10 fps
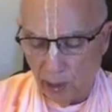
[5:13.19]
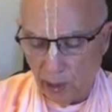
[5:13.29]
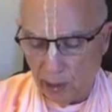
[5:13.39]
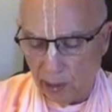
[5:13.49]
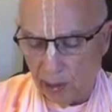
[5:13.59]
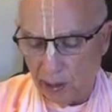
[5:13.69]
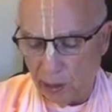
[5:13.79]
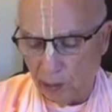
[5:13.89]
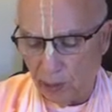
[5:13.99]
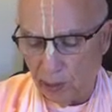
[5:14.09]
Indeed,
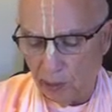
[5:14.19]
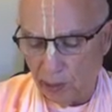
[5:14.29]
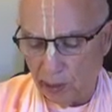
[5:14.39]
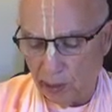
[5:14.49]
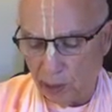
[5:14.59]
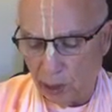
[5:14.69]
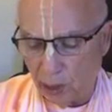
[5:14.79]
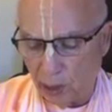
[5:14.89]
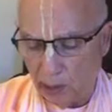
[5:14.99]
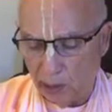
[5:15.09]
Sri Adwaita
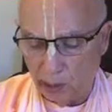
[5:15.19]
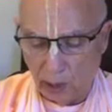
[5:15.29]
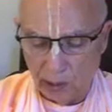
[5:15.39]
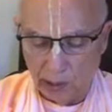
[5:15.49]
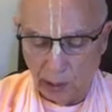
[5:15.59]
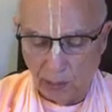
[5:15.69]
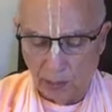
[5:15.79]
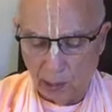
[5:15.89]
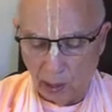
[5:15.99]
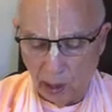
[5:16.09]
Acharya is not
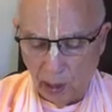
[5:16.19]
separate,